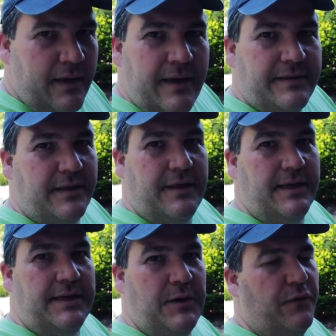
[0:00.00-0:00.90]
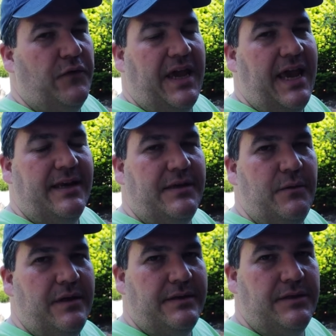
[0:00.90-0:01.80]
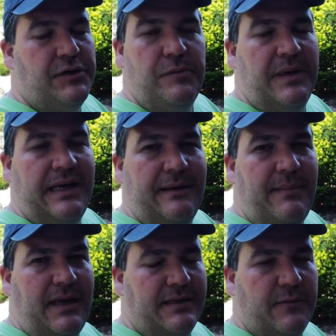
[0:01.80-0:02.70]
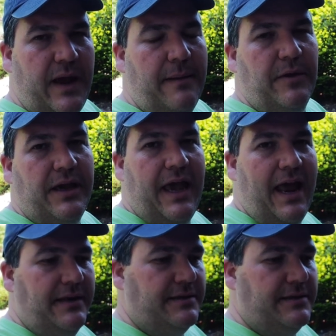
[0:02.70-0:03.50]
It's the thing to do. If you can't do this, you shouldn't be eating meat, is the way I'm looking at it.